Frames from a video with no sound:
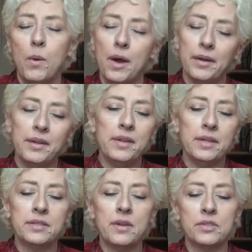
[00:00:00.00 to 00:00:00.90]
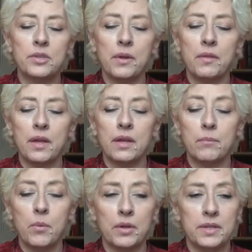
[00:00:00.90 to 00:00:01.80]
Well, and it's also, I think,
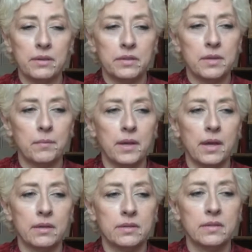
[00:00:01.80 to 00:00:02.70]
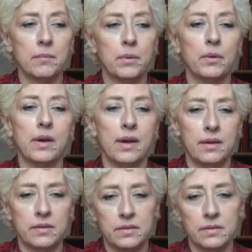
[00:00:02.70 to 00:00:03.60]
can boil down to something as simple
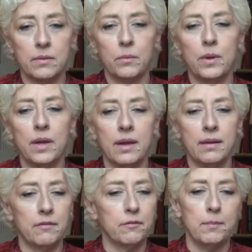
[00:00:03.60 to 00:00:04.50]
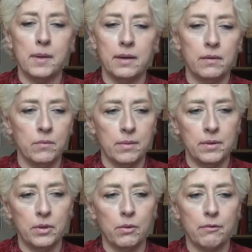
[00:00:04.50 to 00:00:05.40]
as we have men and
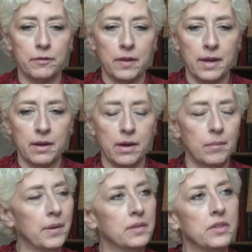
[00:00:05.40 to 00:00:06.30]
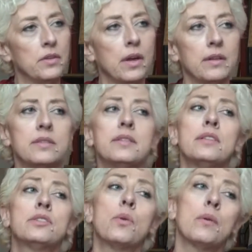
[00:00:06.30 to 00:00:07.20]
women who are flying our airplanes in the United
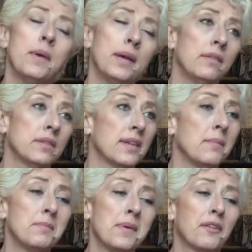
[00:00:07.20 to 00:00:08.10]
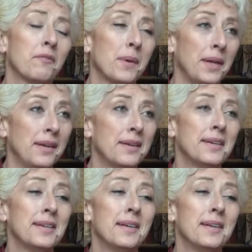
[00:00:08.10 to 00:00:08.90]
States who are making the same amount of money